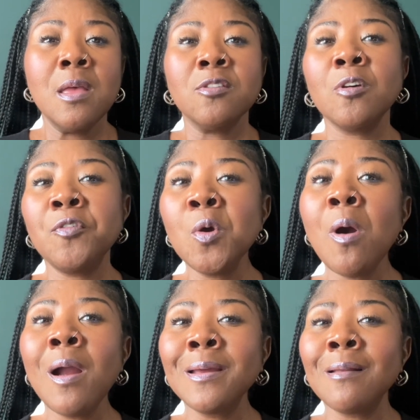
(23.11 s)
So if you
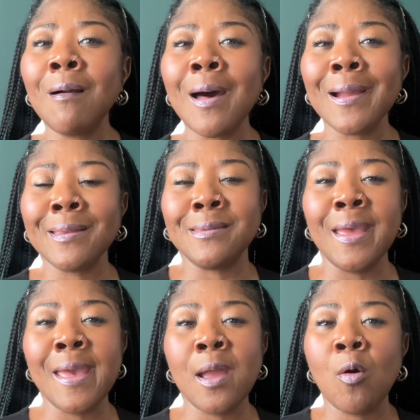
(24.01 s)
are in a lot of
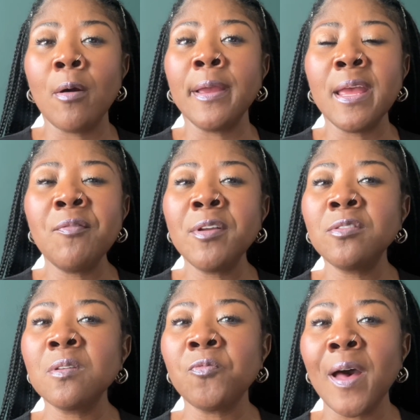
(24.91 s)
debt or even
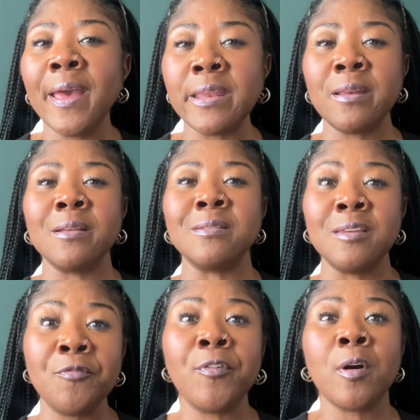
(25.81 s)
just finding it
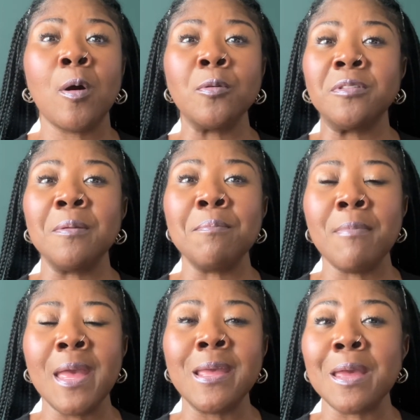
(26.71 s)
difficult to
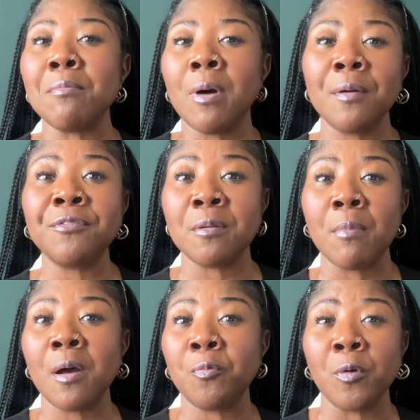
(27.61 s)
make it month to
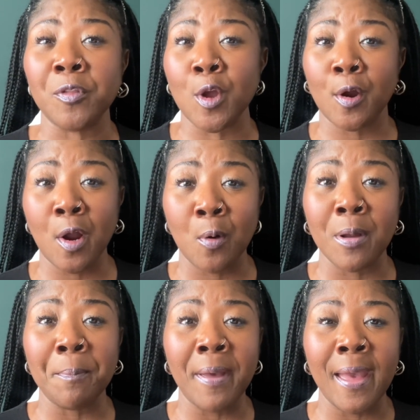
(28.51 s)
month with your
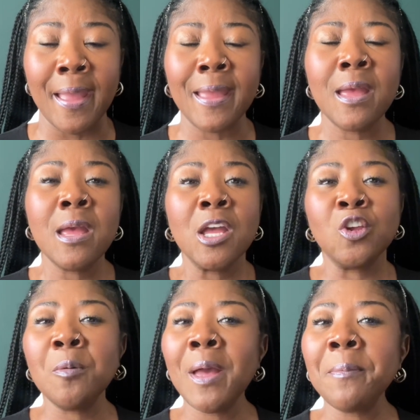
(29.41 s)
current pay,
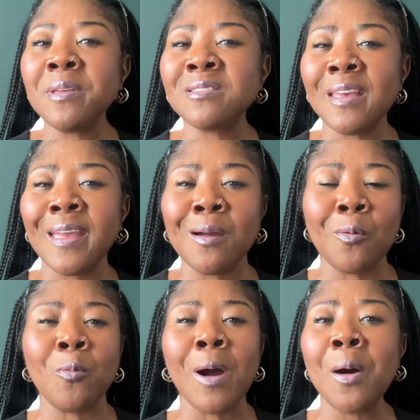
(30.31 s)
you may be saying,
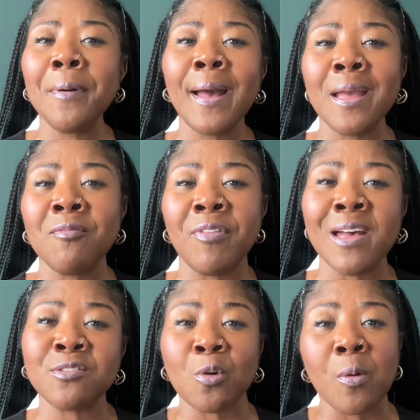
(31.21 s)
why would I
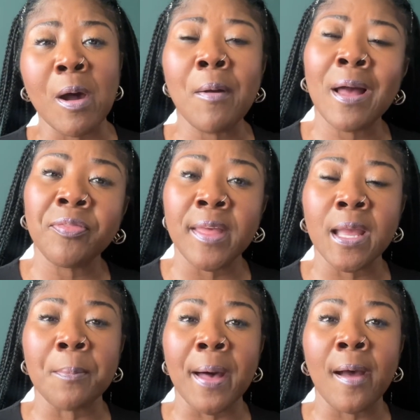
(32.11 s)
invest or why would I
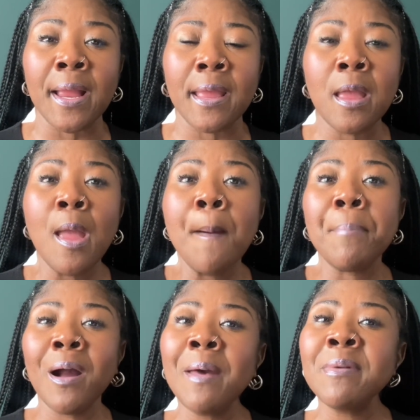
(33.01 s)
think about it?
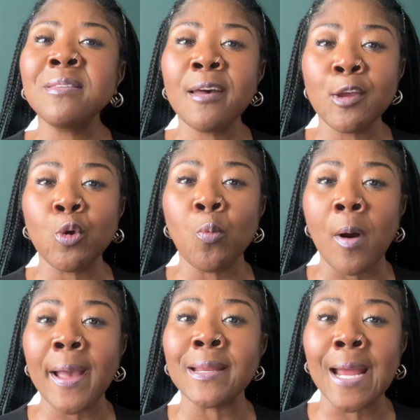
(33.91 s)
But let me tell you
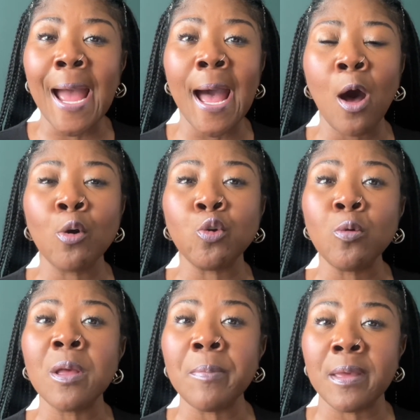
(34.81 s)
why and how
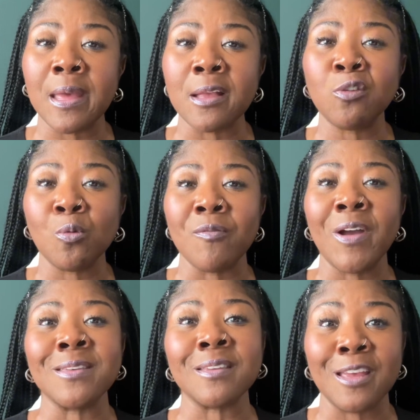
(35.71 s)
you can begin to
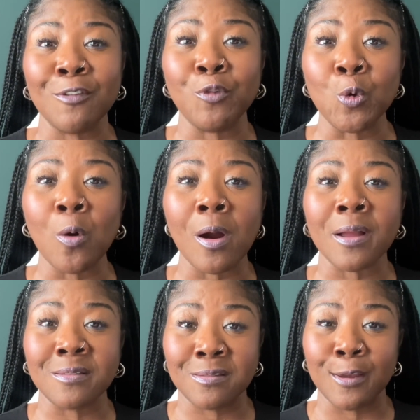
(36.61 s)
invest if you are
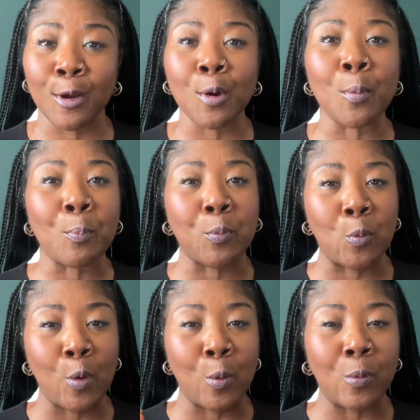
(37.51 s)
considered
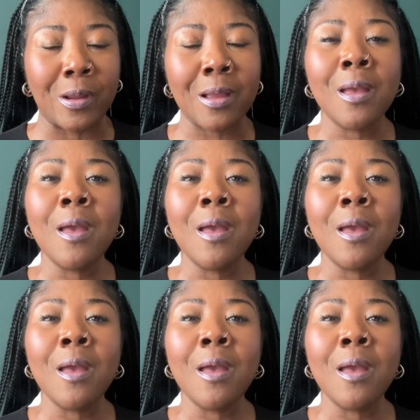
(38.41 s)
broke.